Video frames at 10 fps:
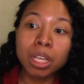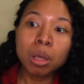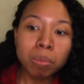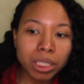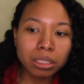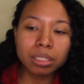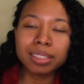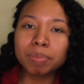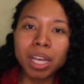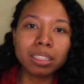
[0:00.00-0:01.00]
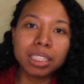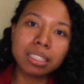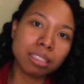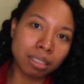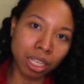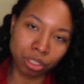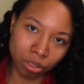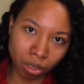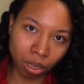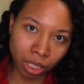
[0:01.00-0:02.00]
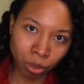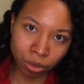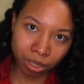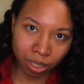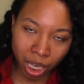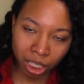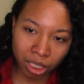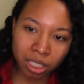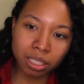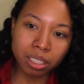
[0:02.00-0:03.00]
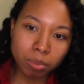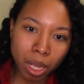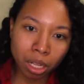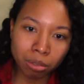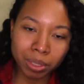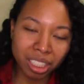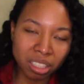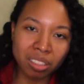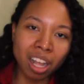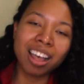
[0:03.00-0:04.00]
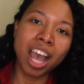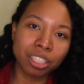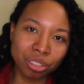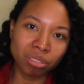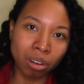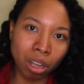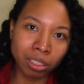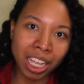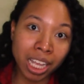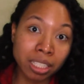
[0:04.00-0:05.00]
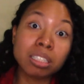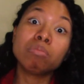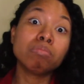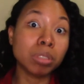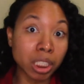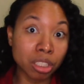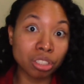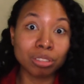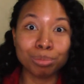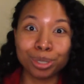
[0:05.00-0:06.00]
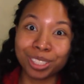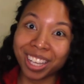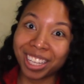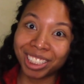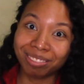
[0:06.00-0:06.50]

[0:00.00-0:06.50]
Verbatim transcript: but the smell isn't that strong, I would say. It's a smell, but it's not as strong as bleach per se.